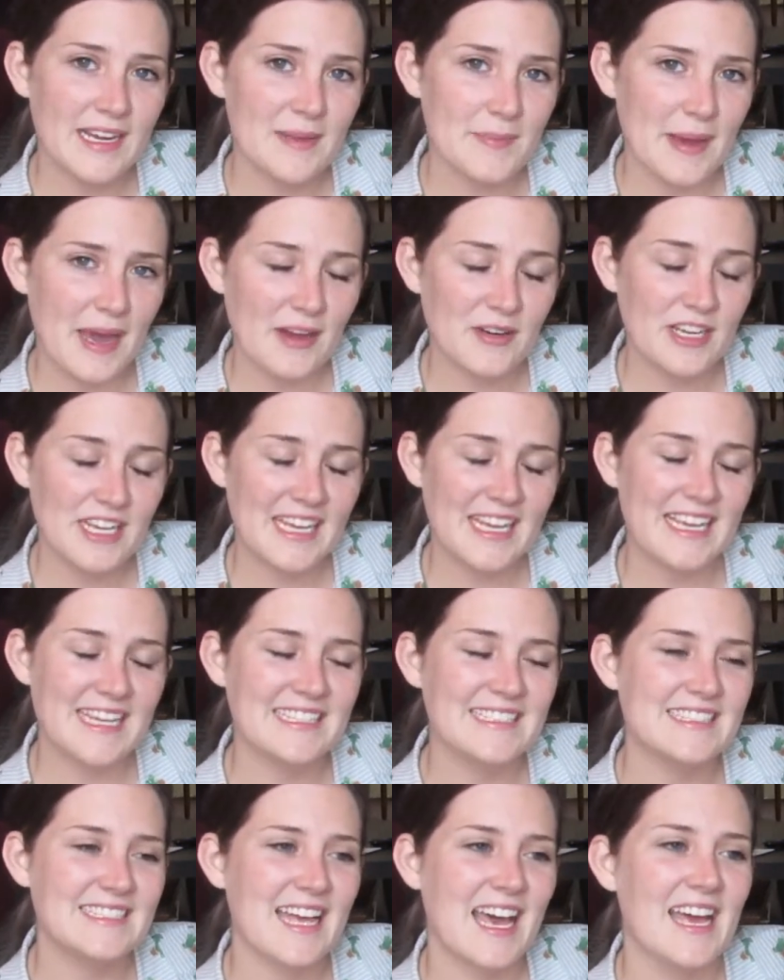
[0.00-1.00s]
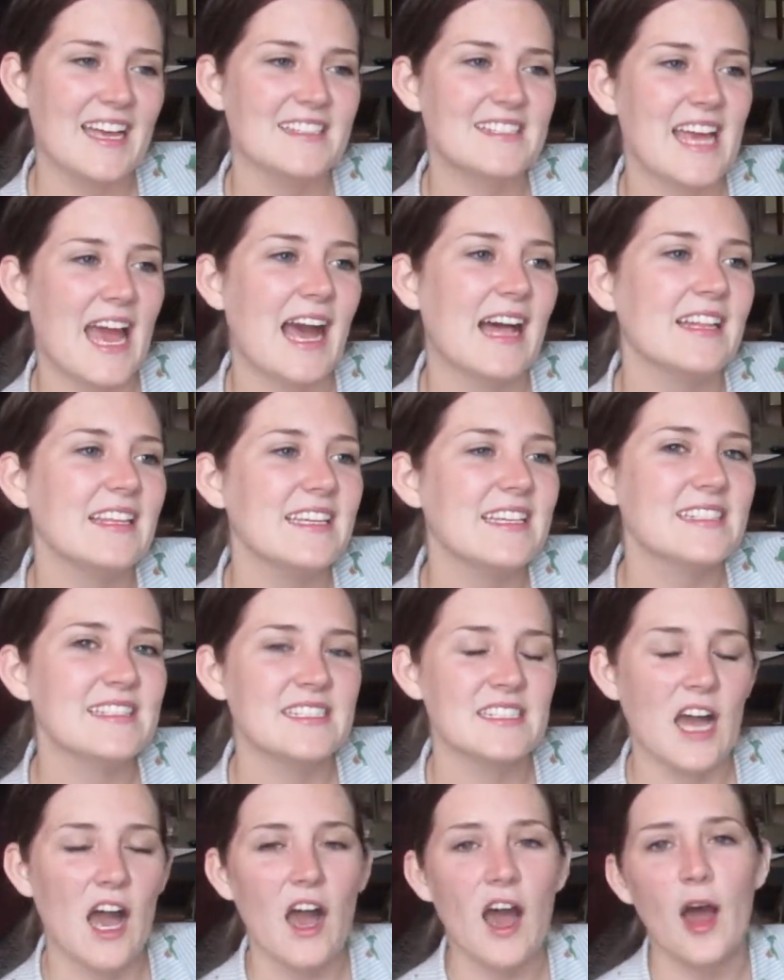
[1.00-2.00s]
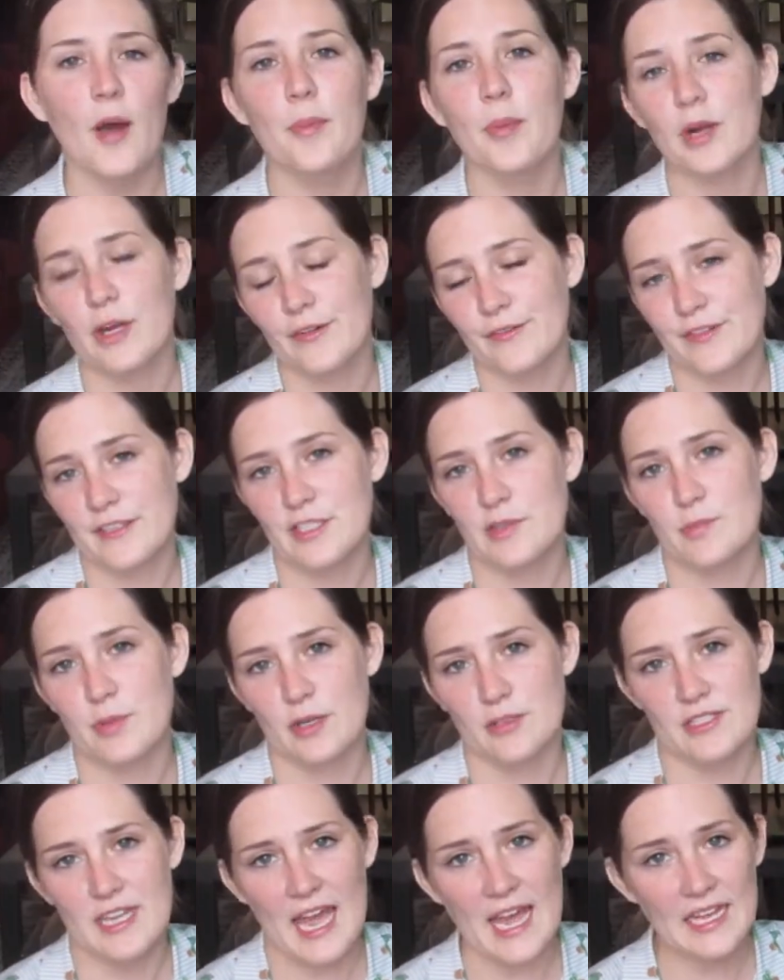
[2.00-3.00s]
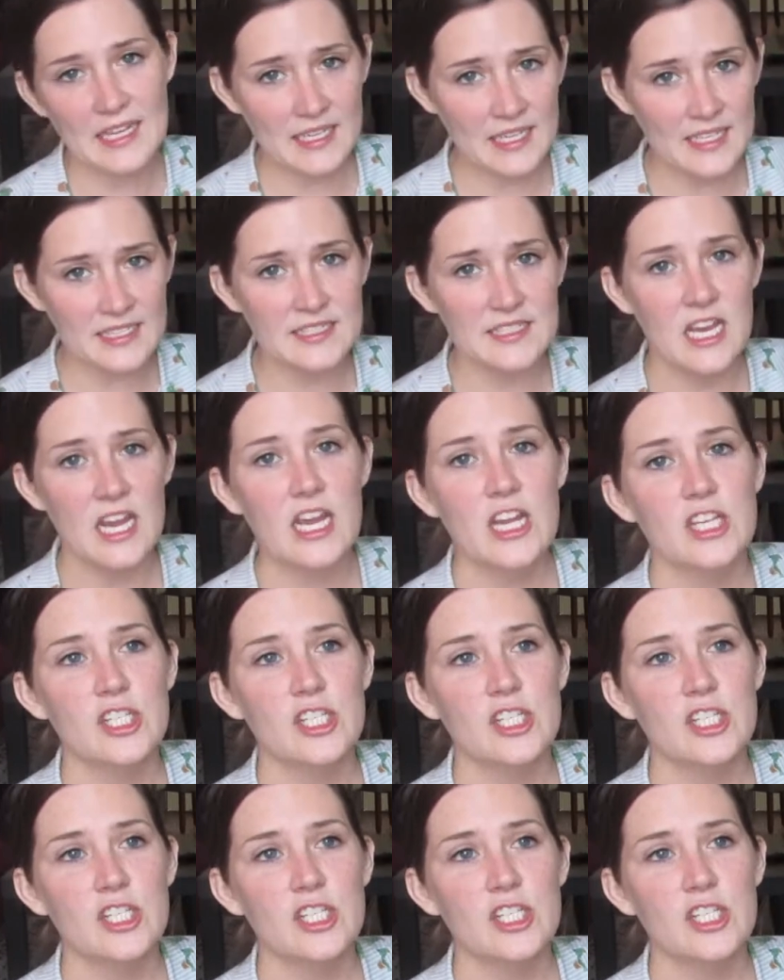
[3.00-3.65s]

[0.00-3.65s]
about it is that Tally is not a perfect protagonist.